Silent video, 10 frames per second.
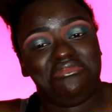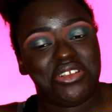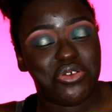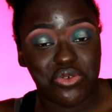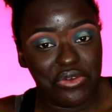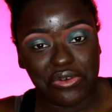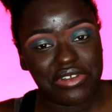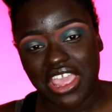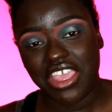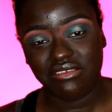cool
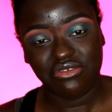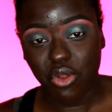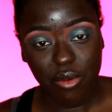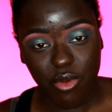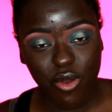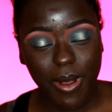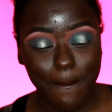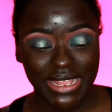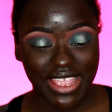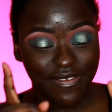and normal,
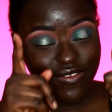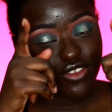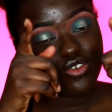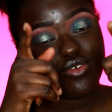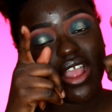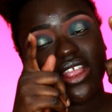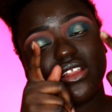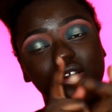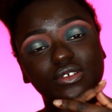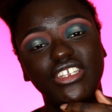but if you are
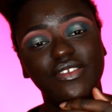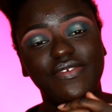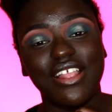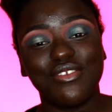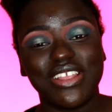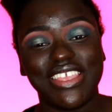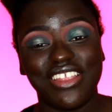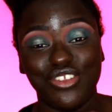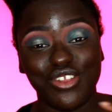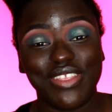an OG follower,
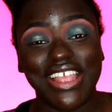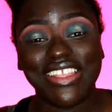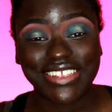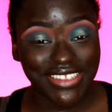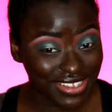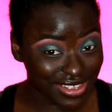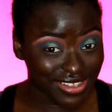then you know that this